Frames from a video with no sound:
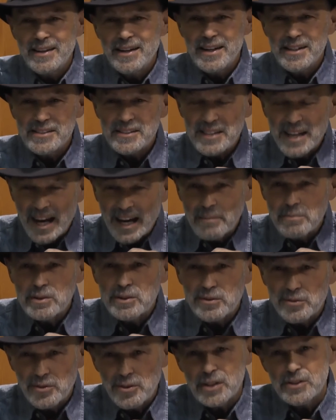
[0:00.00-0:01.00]
as
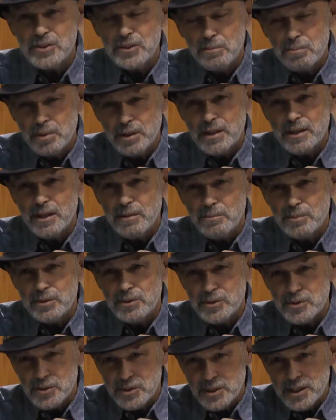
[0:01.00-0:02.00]
diamonds for us to pick up and
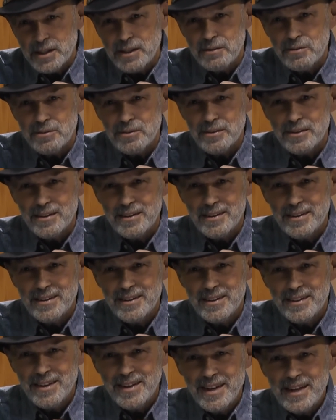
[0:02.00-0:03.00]
to save.
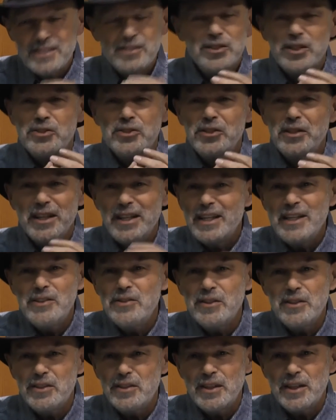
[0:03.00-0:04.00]
And such an
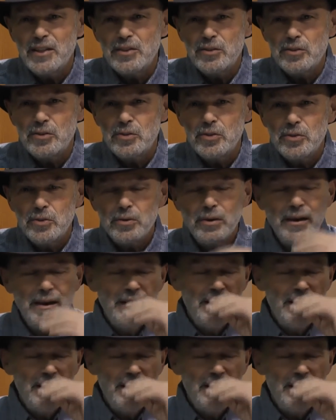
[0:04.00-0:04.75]
easy thing to do.